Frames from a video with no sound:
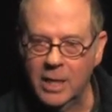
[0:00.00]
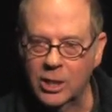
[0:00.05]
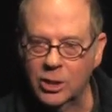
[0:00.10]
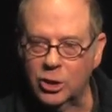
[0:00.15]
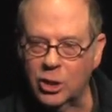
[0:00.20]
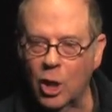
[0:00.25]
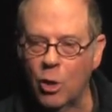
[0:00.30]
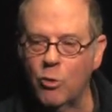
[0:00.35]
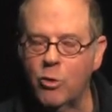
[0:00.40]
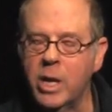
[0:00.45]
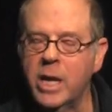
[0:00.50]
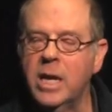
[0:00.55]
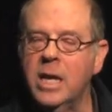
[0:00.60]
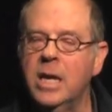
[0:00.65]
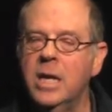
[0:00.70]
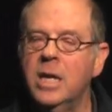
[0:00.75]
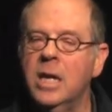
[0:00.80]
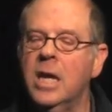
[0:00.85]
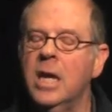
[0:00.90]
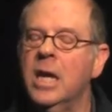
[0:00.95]
So
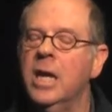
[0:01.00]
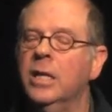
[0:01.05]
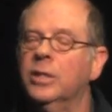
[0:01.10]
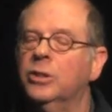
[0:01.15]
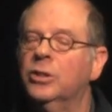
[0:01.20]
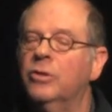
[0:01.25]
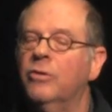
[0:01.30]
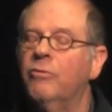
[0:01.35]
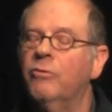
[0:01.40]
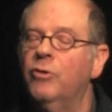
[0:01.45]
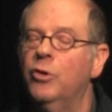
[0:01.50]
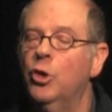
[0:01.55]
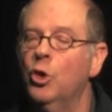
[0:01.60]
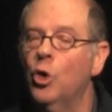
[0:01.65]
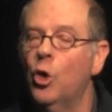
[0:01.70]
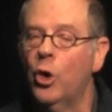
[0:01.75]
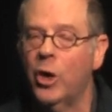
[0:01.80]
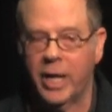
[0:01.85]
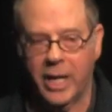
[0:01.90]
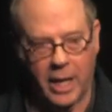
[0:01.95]
he is
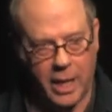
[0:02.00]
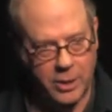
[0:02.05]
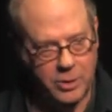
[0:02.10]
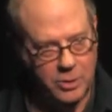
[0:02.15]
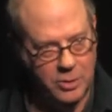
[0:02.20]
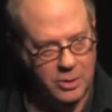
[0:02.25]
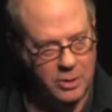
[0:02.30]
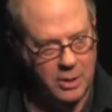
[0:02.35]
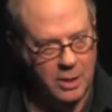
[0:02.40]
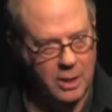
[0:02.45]
furious.